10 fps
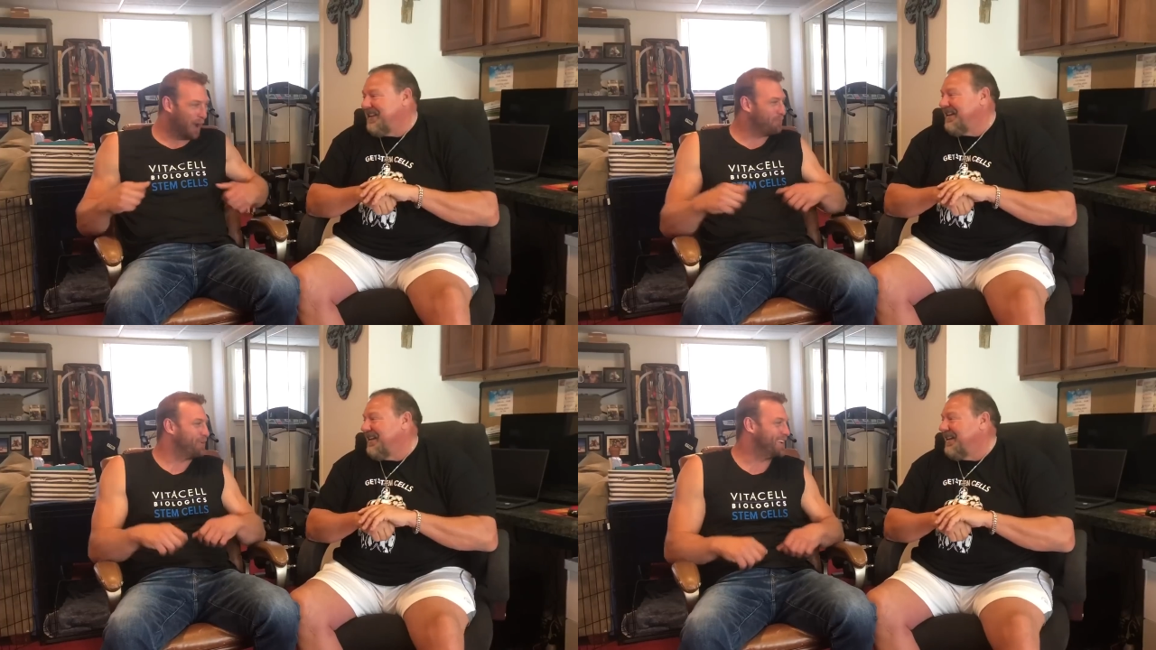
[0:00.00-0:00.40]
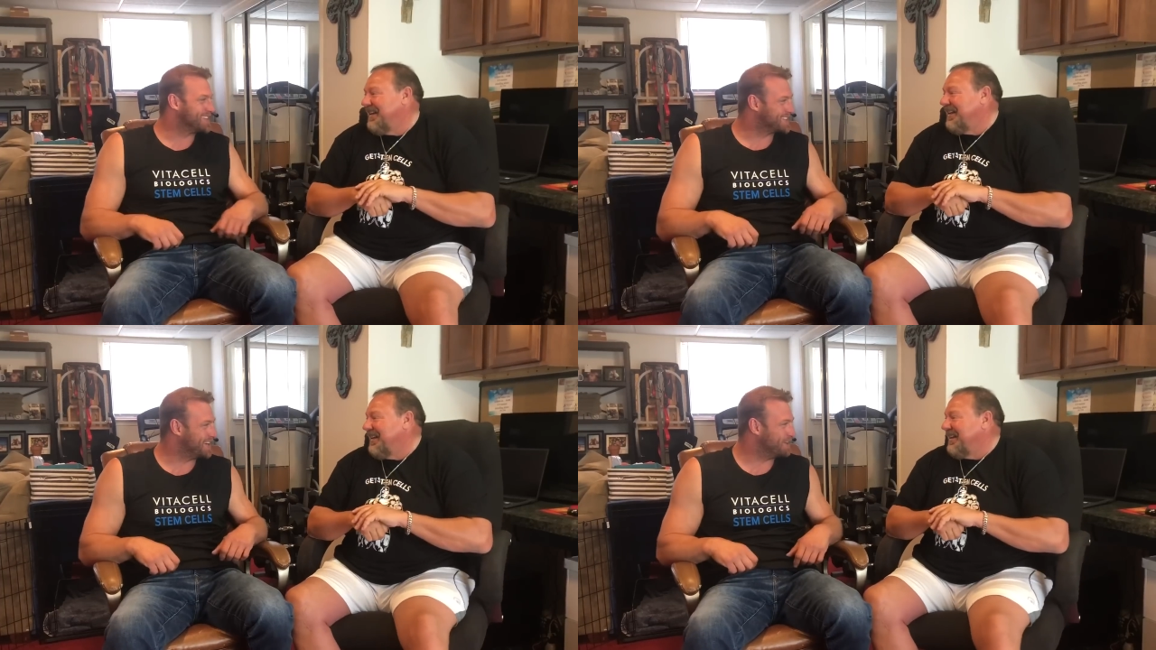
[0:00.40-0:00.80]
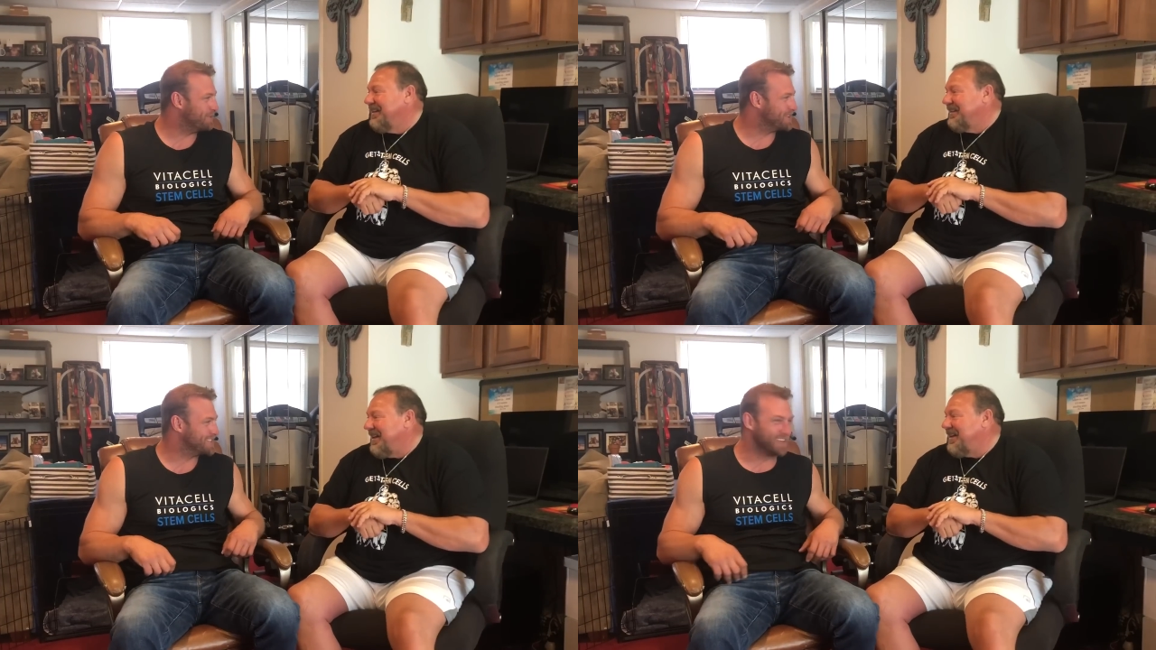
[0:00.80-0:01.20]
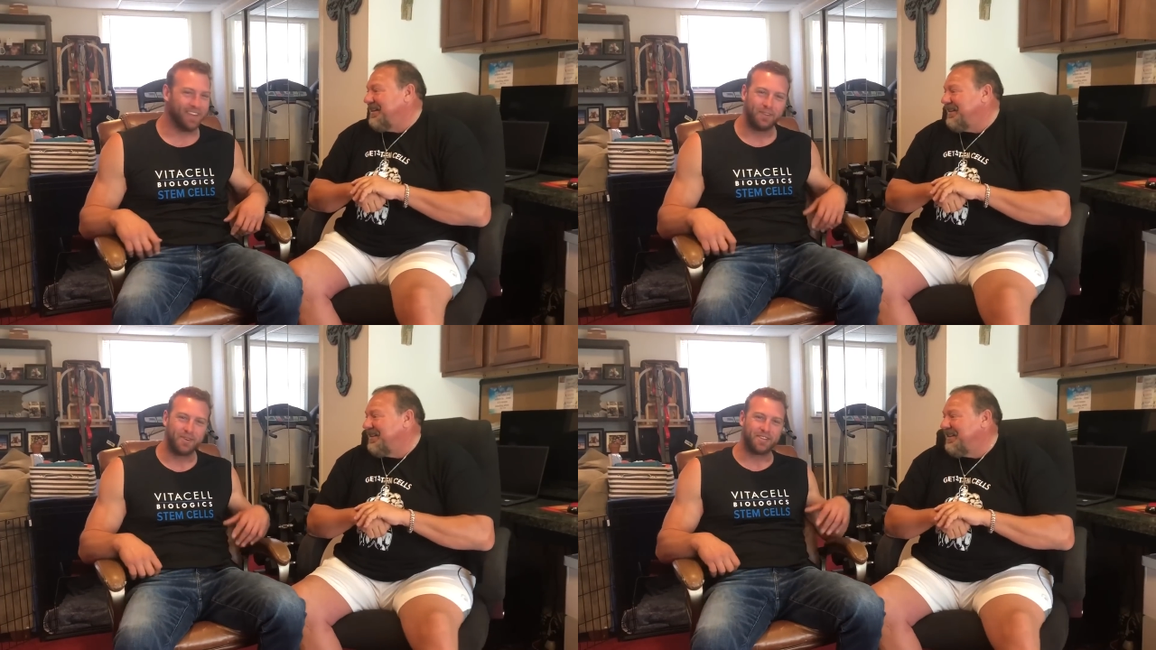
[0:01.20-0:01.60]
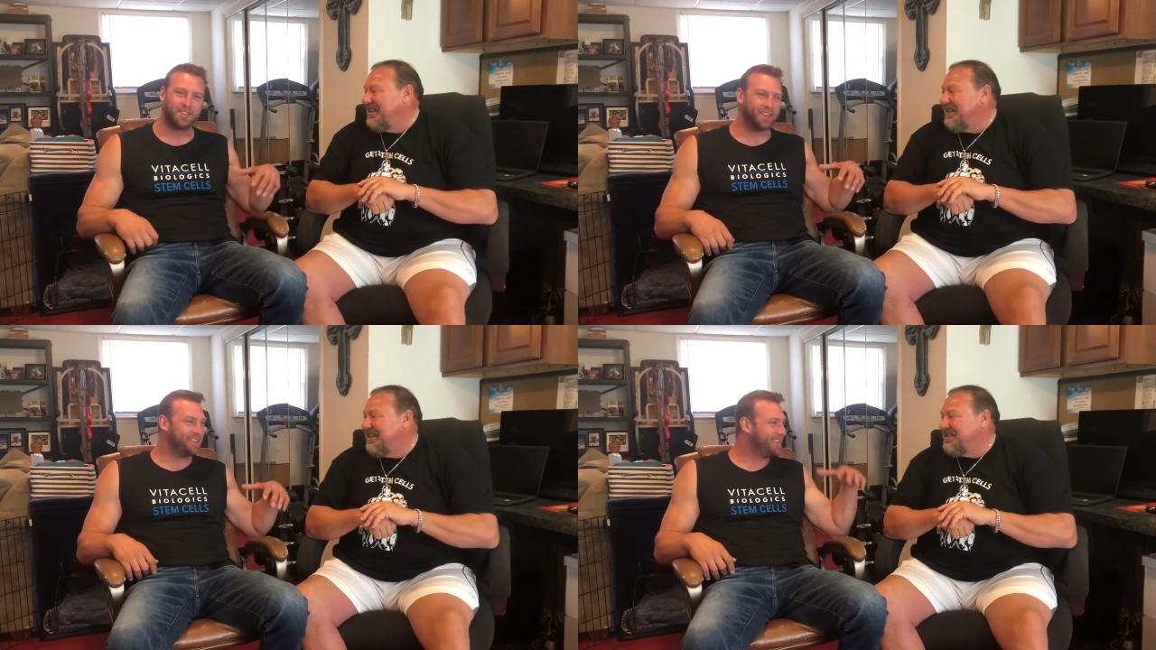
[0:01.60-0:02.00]
Speaker 1: I'm pretty excited about this. Yeah. I think we
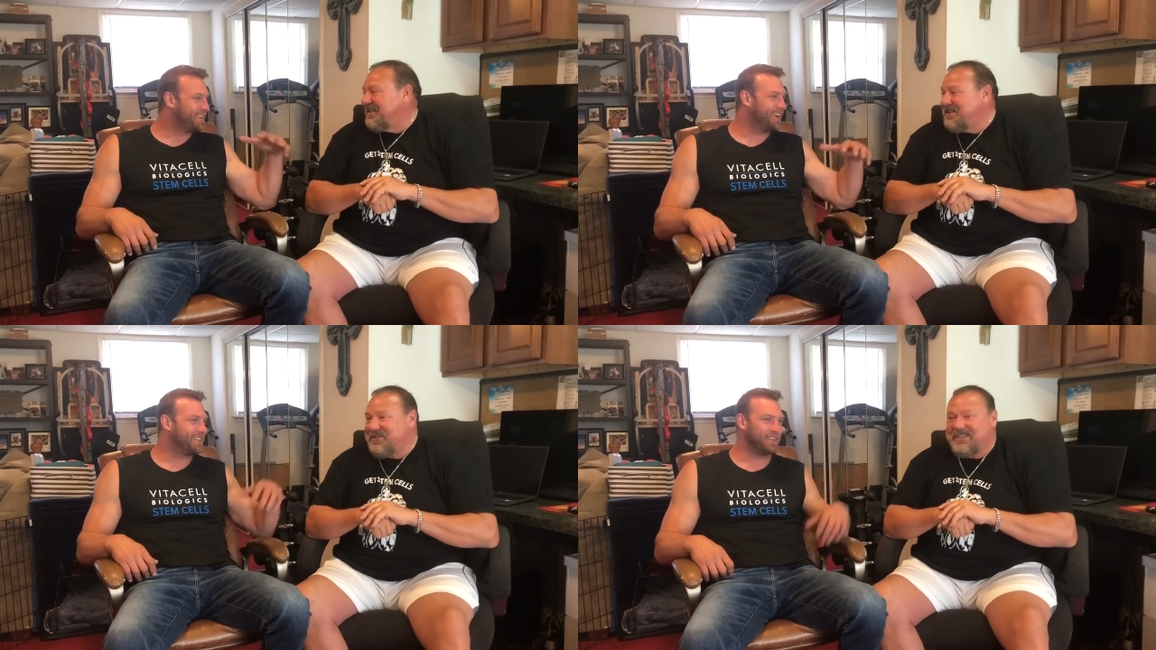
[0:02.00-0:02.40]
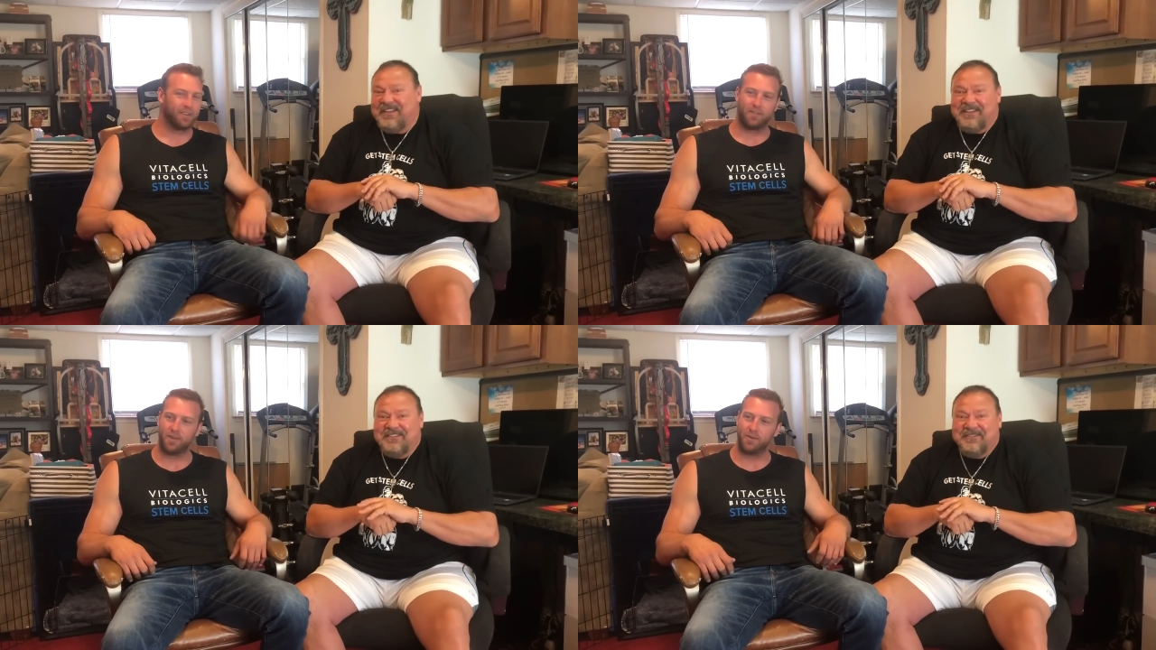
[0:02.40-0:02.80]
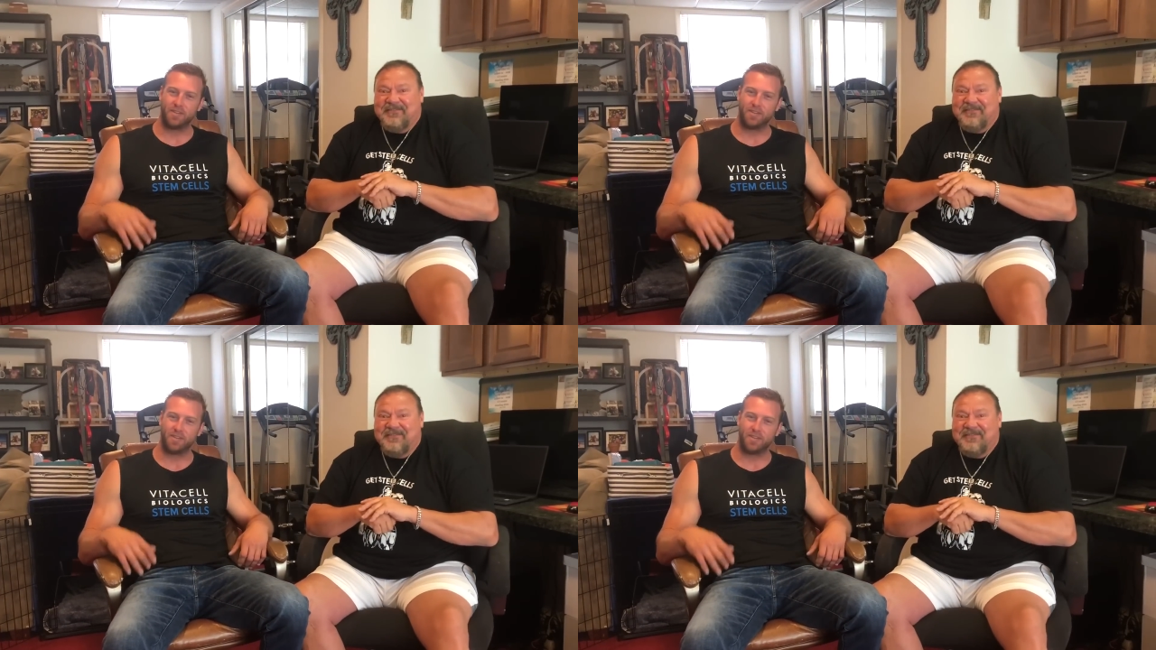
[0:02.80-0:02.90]
should Today cut the interview.